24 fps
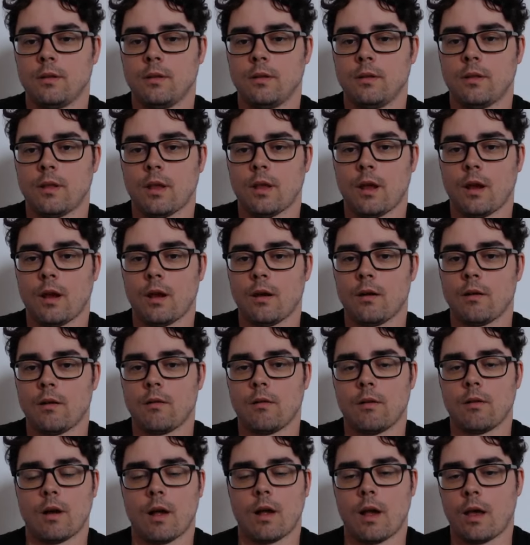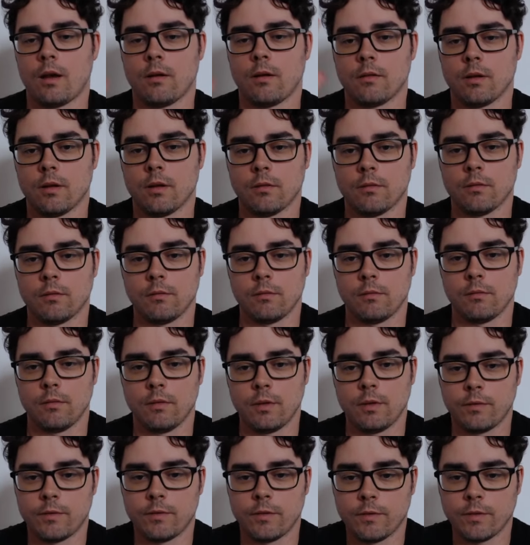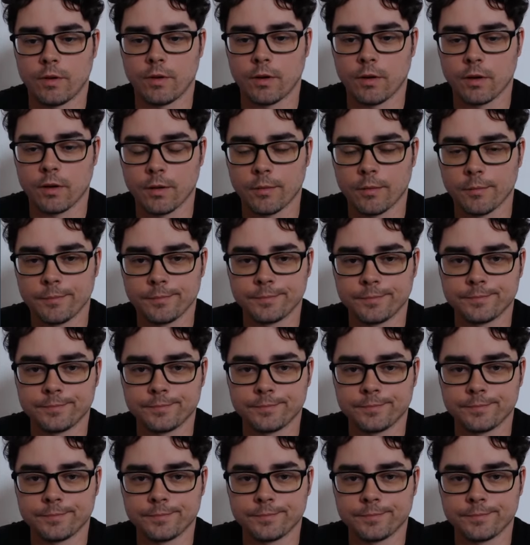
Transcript: there, or I don't know. We have to figure it out.